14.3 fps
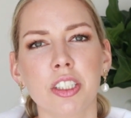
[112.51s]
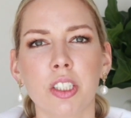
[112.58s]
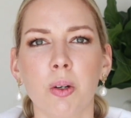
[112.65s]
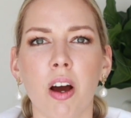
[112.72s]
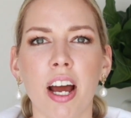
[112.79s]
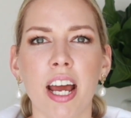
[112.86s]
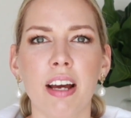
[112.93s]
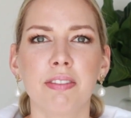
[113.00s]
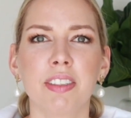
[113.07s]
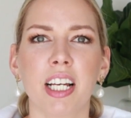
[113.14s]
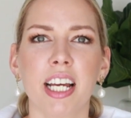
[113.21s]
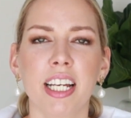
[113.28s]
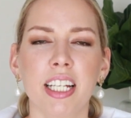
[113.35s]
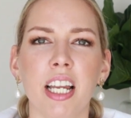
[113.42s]
So I have
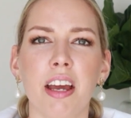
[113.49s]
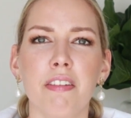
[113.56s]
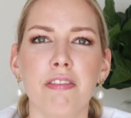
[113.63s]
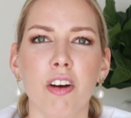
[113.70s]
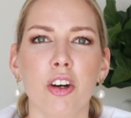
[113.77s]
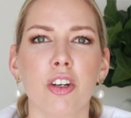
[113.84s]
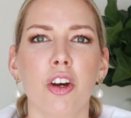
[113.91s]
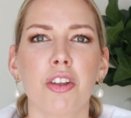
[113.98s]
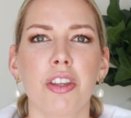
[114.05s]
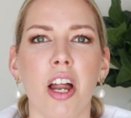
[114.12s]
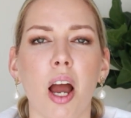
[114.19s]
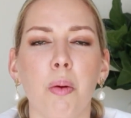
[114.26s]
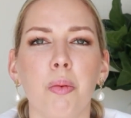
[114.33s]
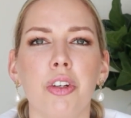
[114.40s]
taken a photo that
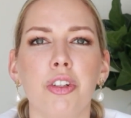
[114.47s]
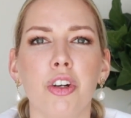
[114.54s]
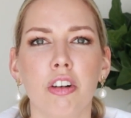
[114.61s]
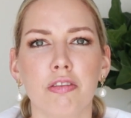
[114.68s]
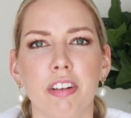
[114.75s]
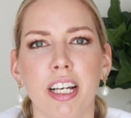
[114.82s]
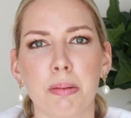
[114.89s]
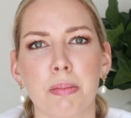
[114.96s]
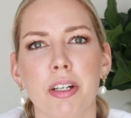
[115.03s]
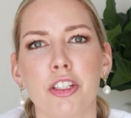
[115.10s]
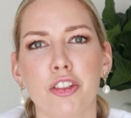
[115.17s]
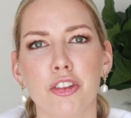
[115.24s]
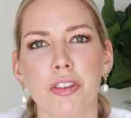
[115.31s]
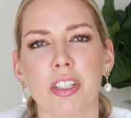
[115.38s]
I would not
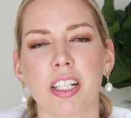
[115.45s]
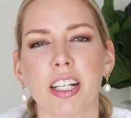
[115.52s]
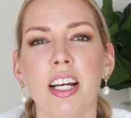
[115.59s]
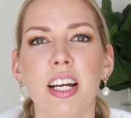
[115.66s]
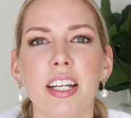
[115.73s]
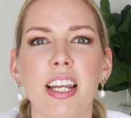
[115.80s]
recommend using.